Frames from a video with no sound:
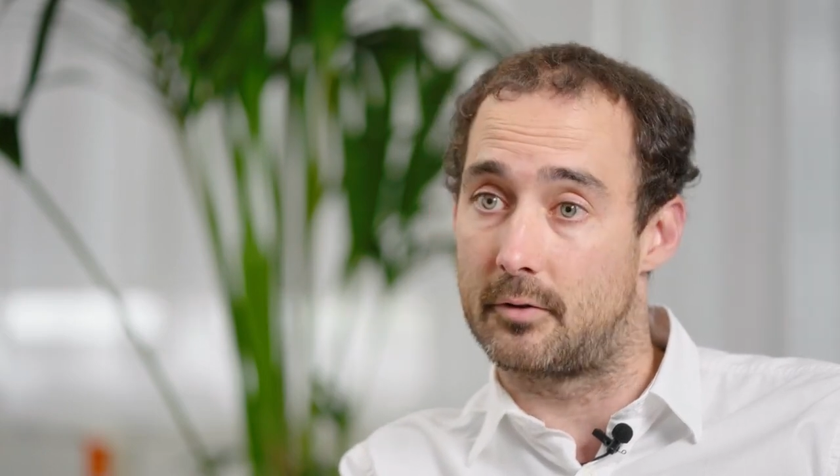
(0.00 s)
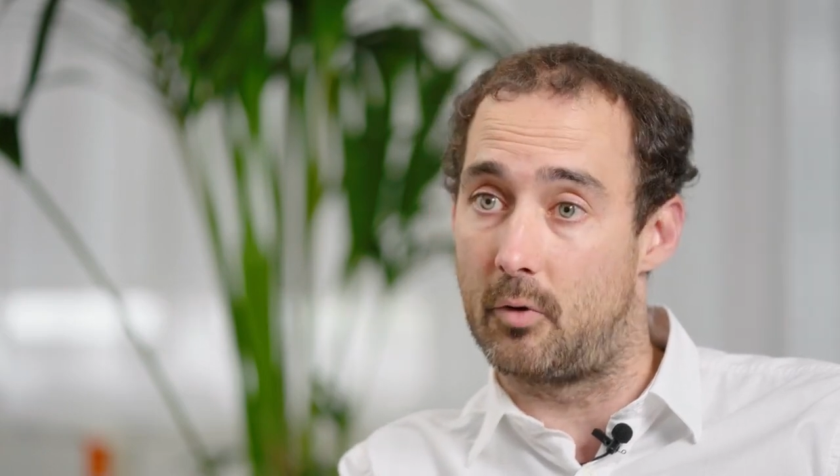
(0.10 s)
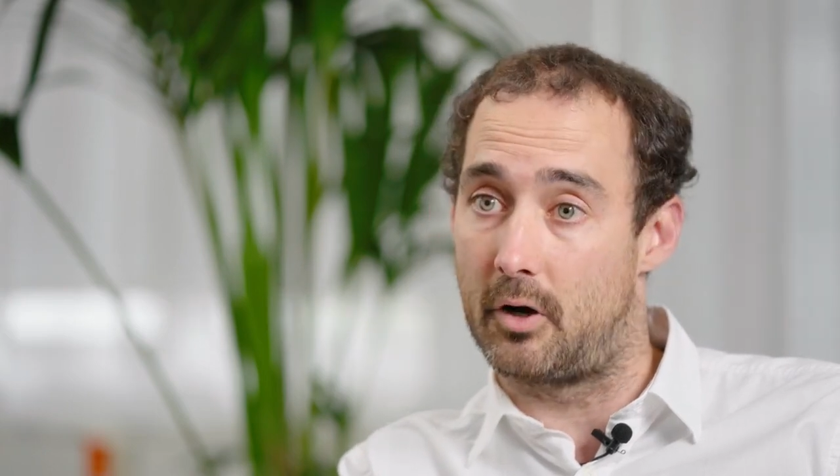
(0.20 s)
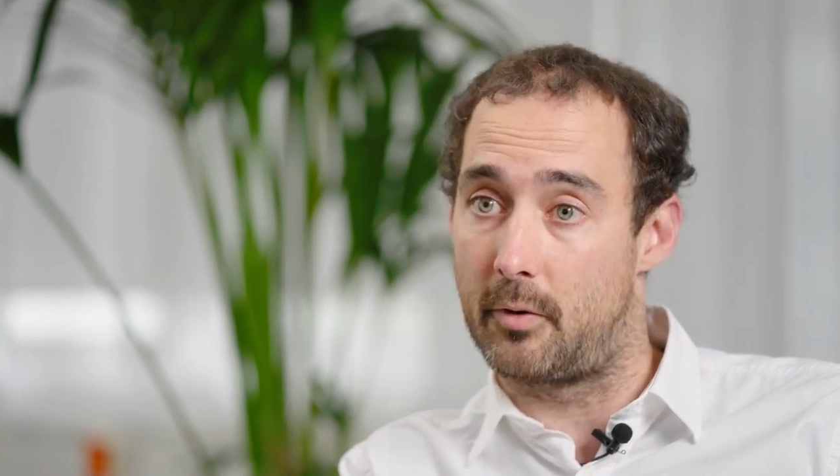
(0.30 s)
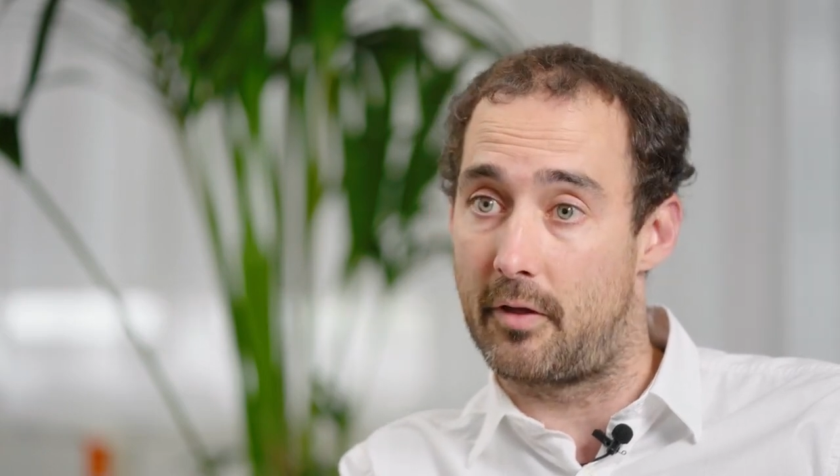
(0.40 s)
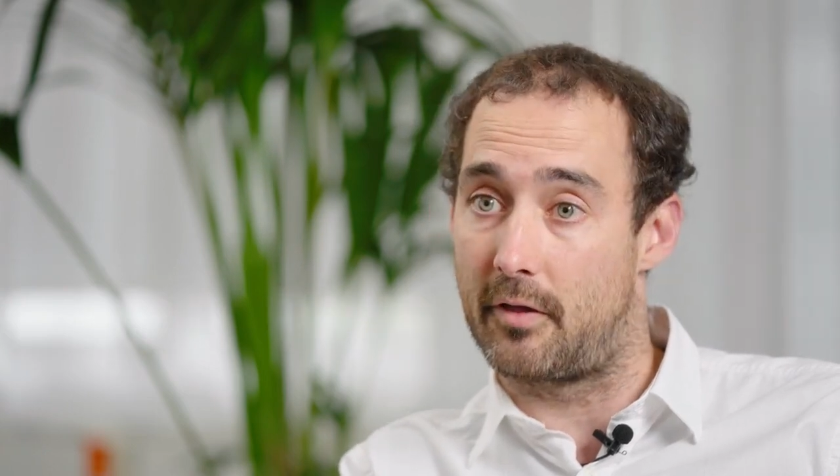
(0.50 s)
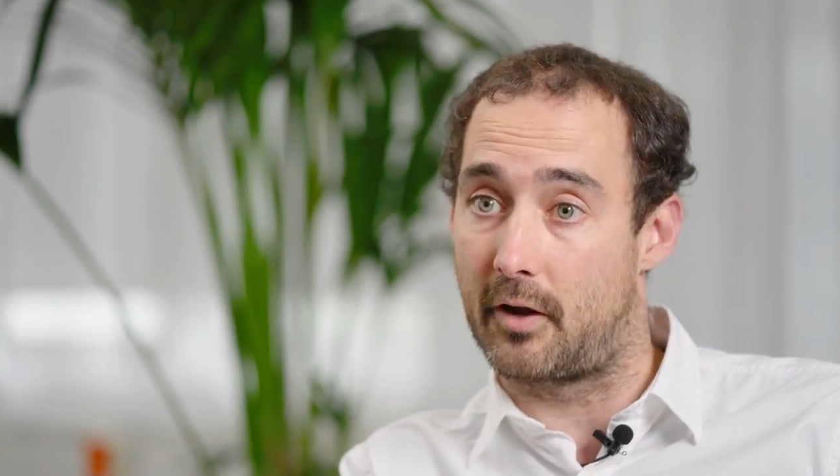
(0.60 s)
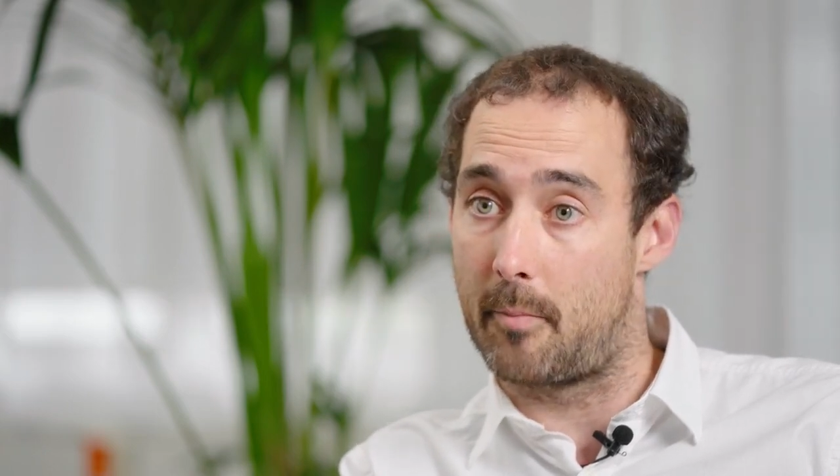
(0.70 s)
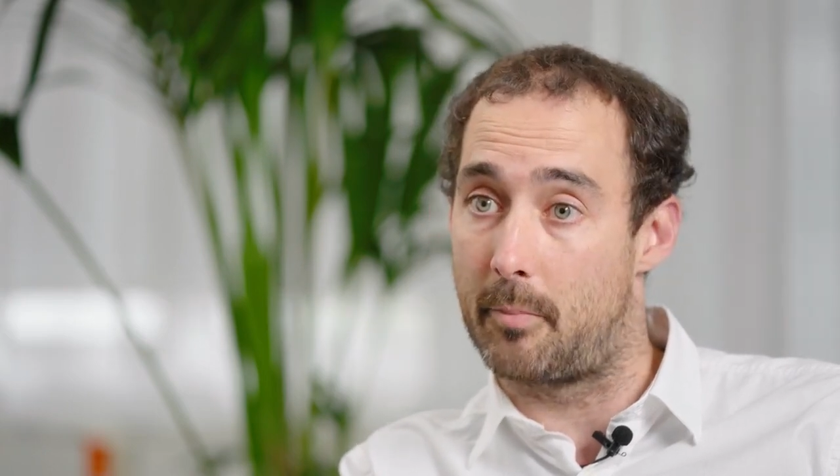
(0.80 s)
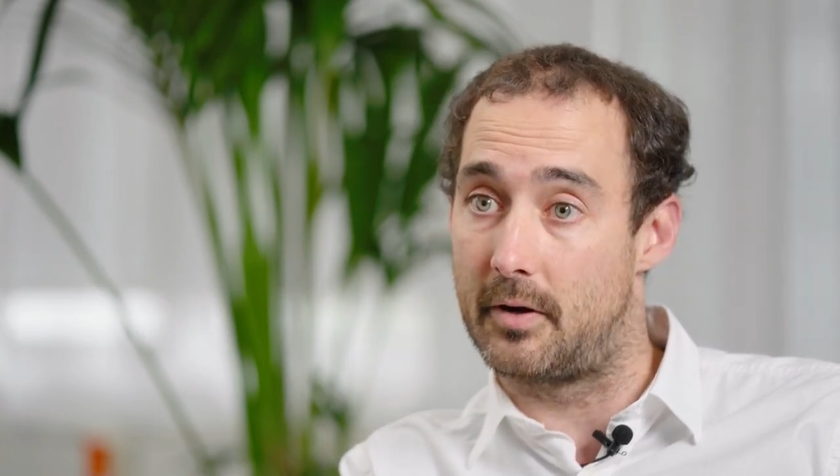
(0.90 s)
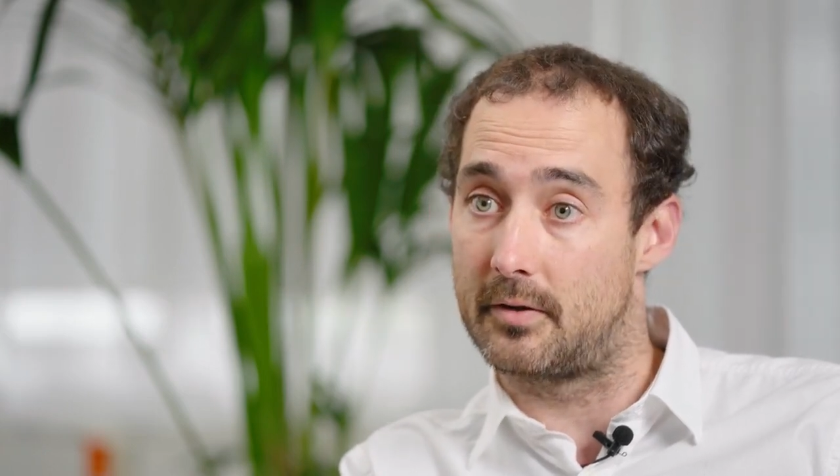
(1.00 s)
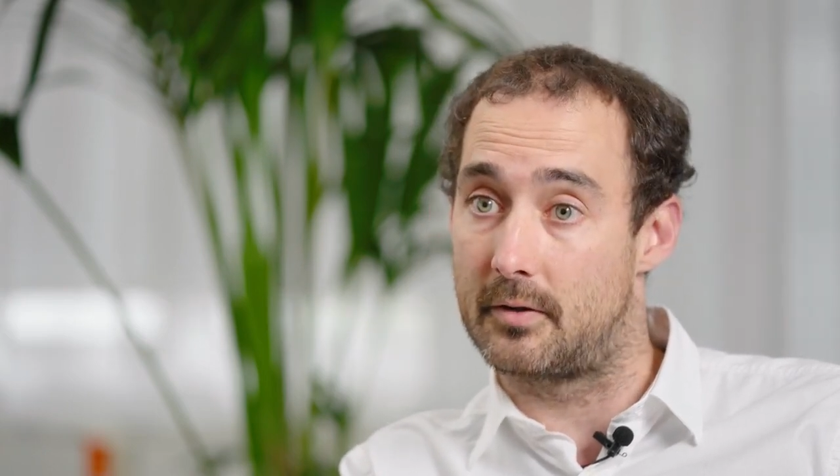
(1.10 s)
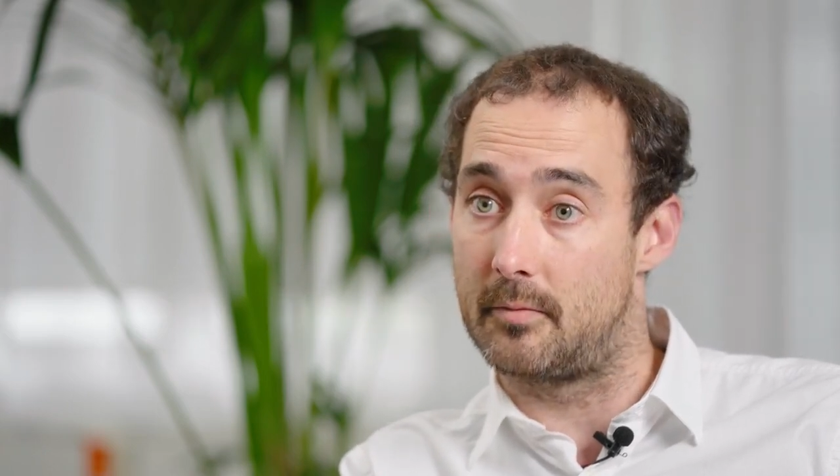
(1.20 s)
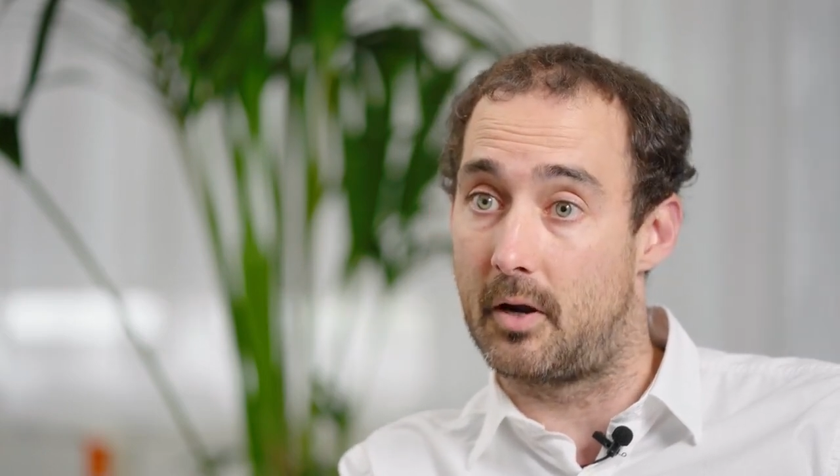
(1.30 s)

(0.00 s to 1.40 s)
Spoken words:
to work with other companies who